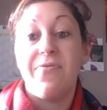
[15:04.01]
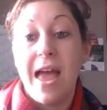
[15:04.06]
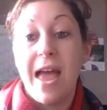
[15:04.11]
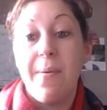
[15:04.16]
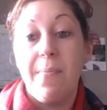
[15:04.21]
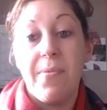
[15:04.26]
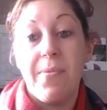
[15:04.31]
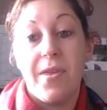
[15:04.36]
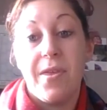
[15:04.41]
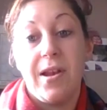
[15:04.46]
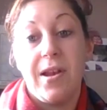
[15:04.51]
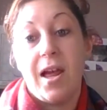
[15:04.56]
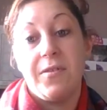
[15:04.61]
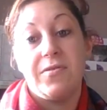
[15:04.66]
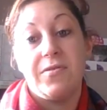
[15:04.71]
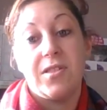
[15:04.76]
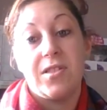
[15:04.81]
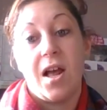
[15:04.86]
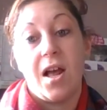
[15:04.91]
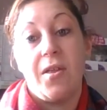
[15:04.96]
them the
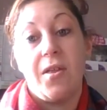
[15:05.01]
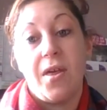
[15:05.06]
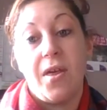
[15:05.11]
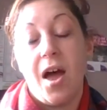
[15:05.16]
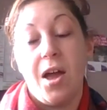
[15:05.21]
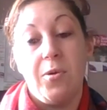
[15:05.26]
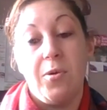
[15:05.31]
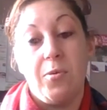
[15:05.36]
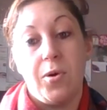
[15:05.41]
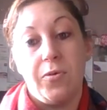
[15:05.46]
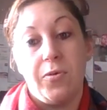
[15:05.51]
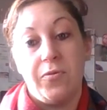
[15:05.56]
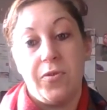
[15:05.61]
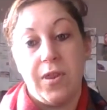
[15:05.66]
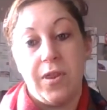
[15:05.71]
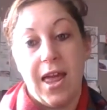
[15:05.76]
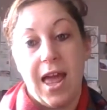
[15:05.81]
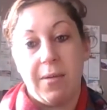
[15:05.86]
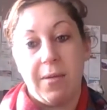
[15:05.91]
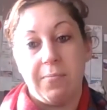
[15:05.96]
lifestyle that I want for
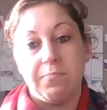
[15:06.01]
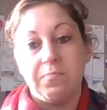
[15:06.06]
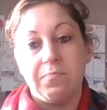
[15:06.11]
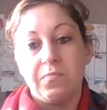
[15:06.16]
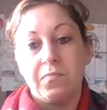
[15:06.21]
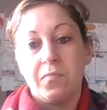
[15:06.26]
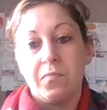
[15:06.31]
them,